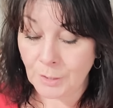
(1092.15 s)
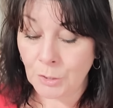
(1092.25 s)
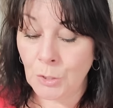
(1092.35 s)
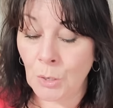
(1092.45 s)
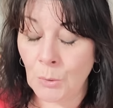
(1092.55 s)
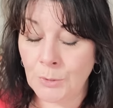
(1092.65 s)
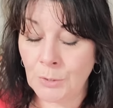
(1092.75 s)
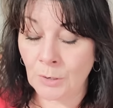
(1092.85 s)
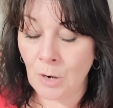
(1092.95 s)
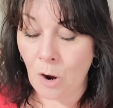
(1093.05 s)
know
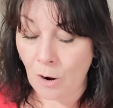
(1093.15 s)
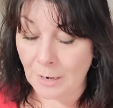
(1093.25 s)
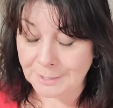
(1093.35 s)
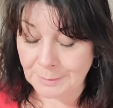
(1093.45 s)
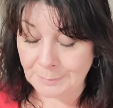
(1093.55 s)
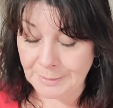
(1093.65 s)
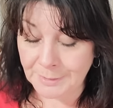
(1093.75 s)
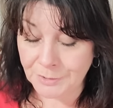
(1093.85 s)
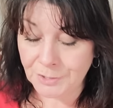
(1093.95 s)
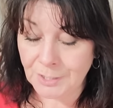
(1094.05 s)
your
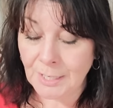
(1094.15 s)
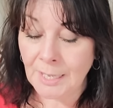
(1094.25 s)
awesomeness,